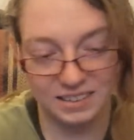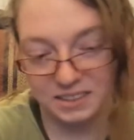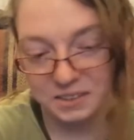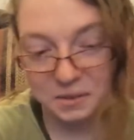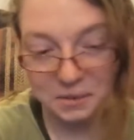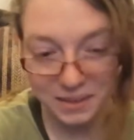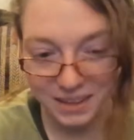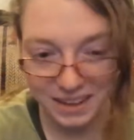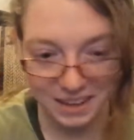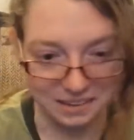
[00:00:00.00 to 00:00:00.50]

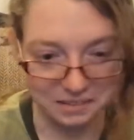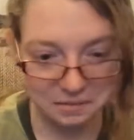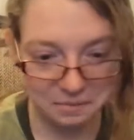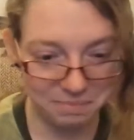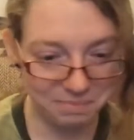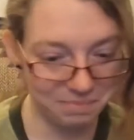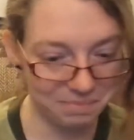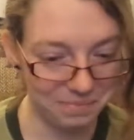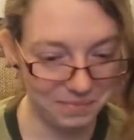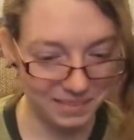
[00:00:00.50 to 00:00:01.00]
so yeah,
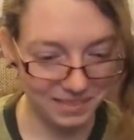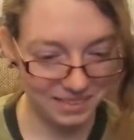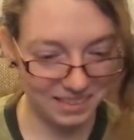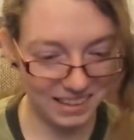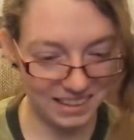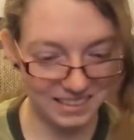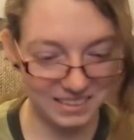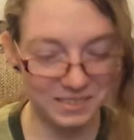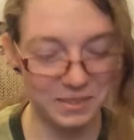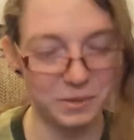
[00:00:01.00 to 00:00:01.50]

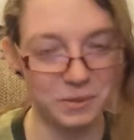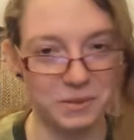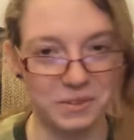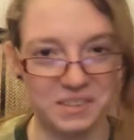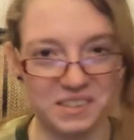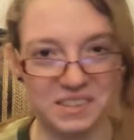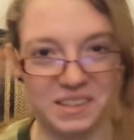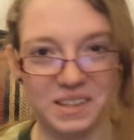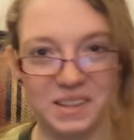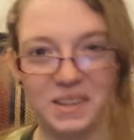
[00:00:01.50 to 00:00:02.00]
that those
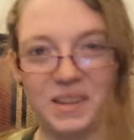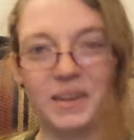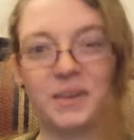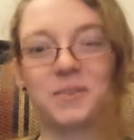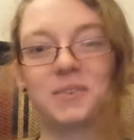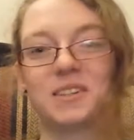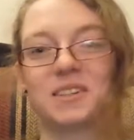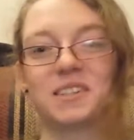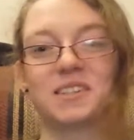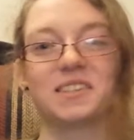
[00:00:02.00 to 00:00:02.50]
are the
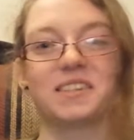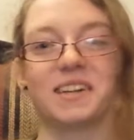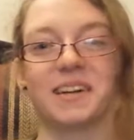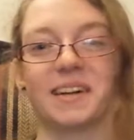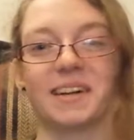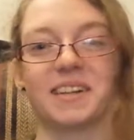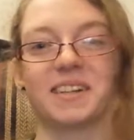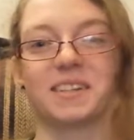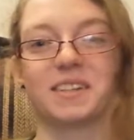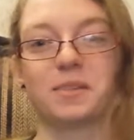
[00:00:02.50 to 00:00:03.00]
languages that
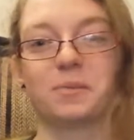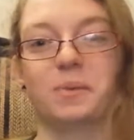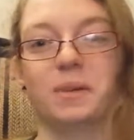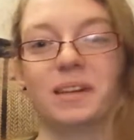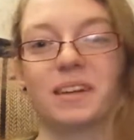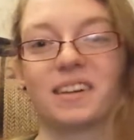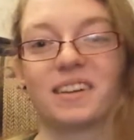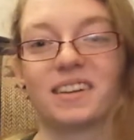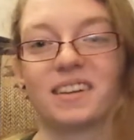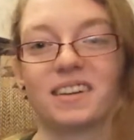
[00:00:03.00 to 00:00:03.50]
I can
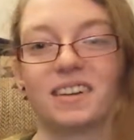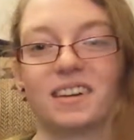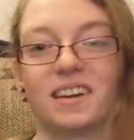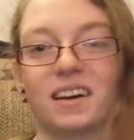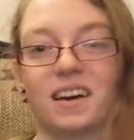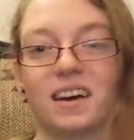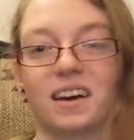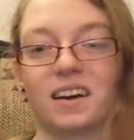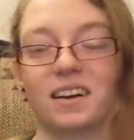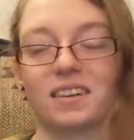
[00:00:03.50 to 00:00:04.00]
speak.
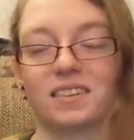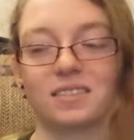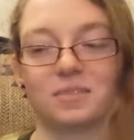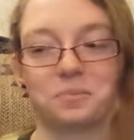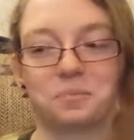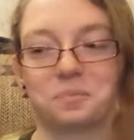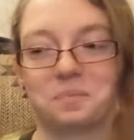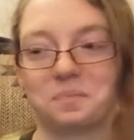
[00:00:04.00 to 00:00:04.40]
Uh,